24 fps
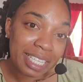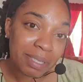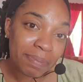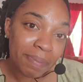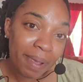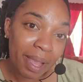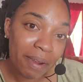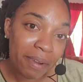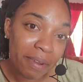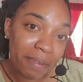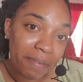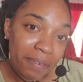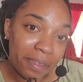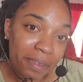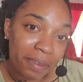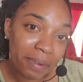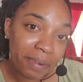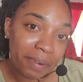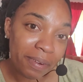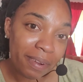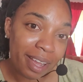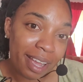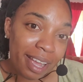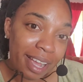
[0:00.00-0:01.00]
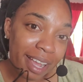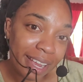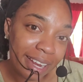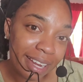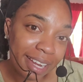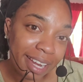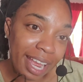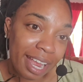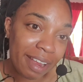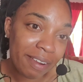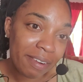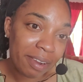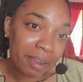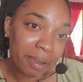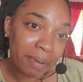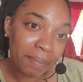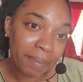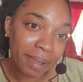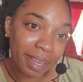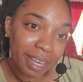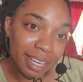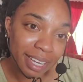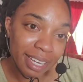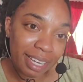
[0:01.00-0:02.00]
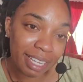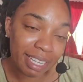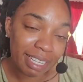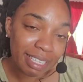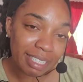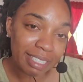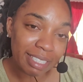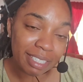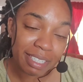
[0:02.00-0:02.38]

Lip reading: my review, and I recommend it.